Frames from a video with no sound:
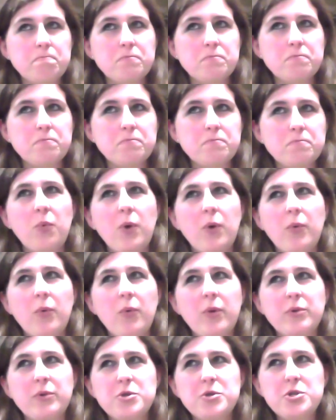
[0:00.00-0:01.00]
So what
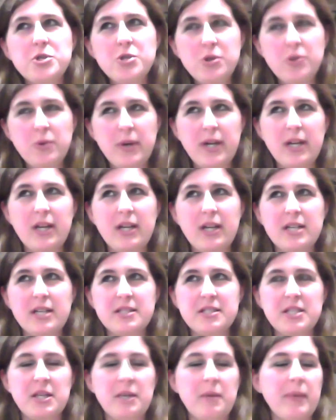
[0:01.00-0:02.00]
we're doing,
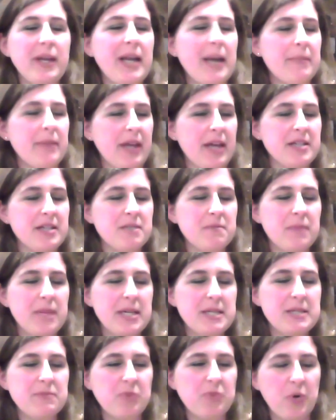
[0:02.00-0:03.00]
it's going to be an
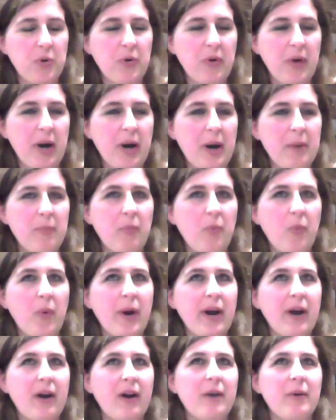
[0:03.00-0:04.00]
application-based program
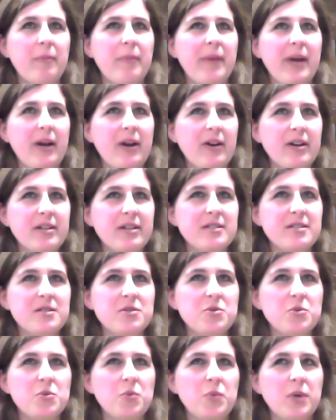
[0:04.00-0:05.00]
where
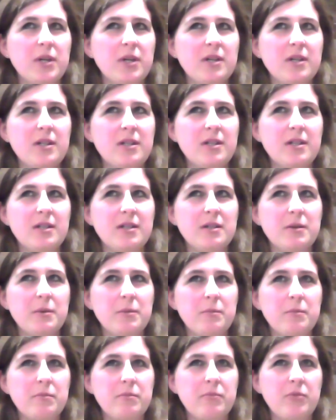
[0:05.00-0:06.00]
parents will
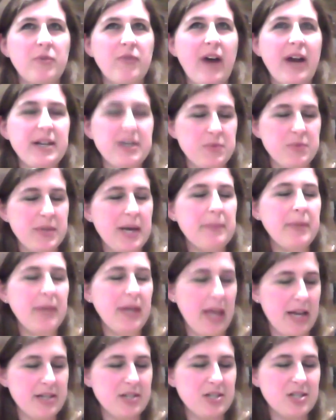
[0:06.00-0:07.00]
provide us with
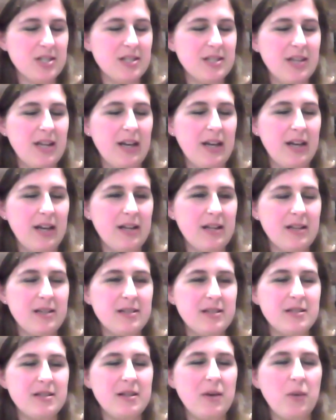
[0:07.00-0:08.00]
applications
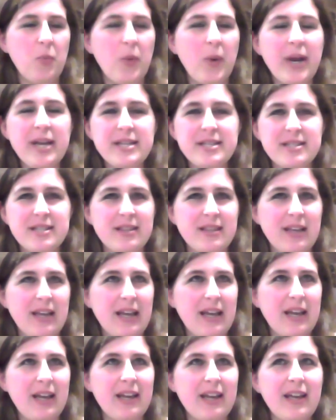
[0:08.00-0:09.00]
and ways that
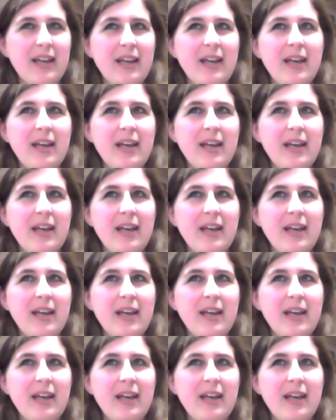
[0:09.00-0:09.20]
they